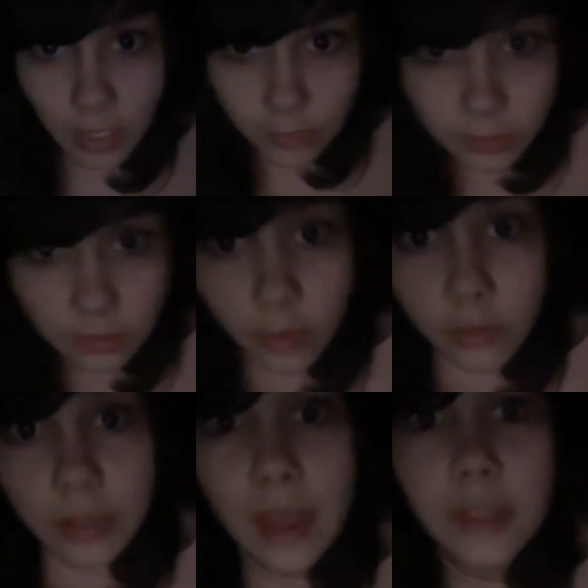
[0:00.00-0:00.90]
I was so
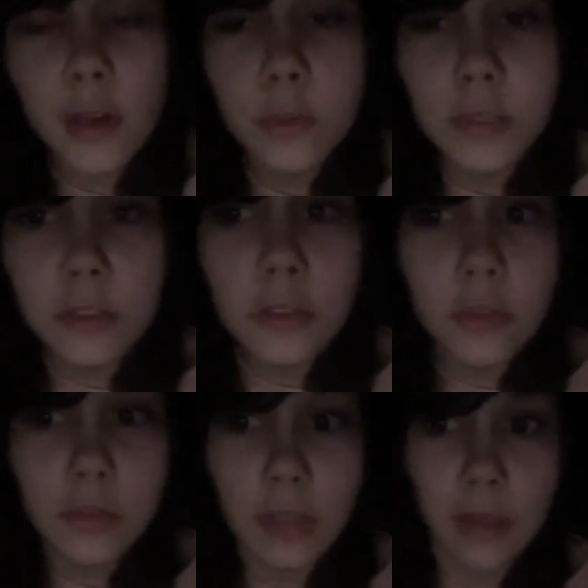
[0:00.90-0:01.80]
sad that it was a
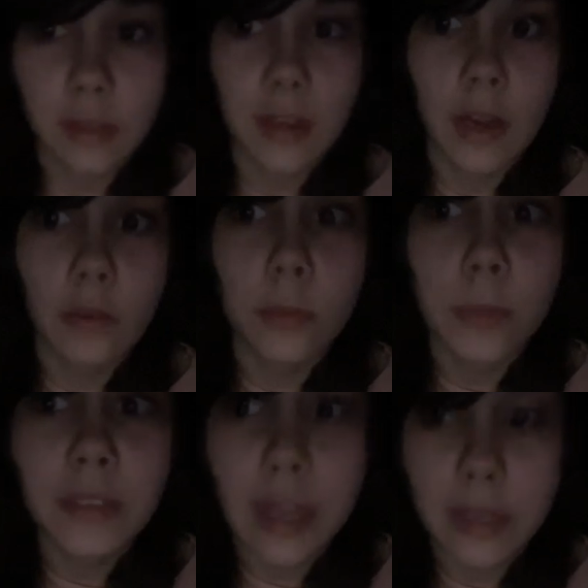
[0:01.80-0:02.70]
Tuesday and that I would
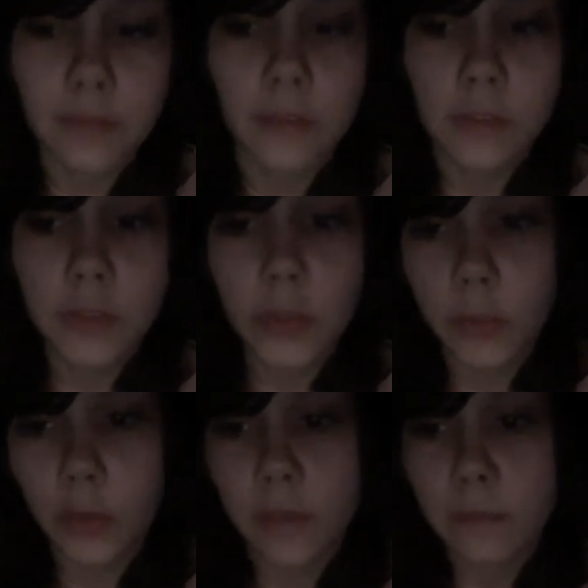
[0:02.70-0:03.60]
be late for school.